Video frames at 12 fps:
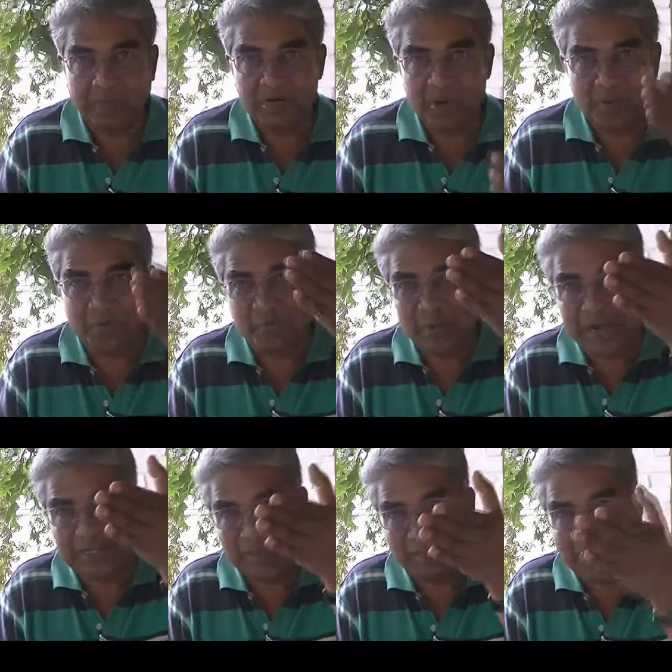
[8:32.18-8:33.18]
But you have
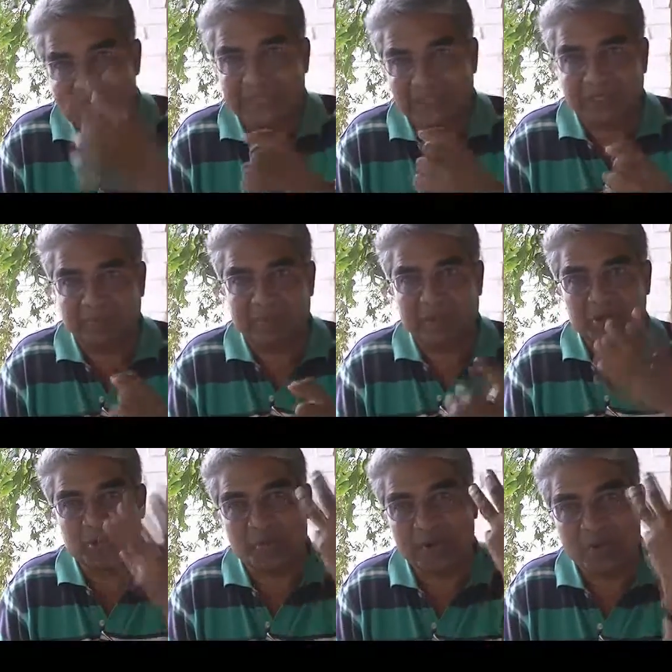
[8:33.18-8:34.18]
made them lazy
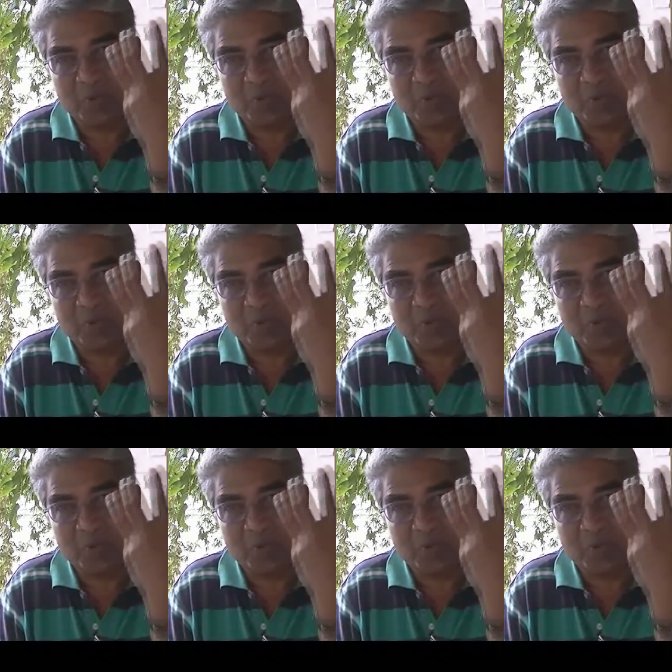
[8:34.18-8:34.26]
because nobody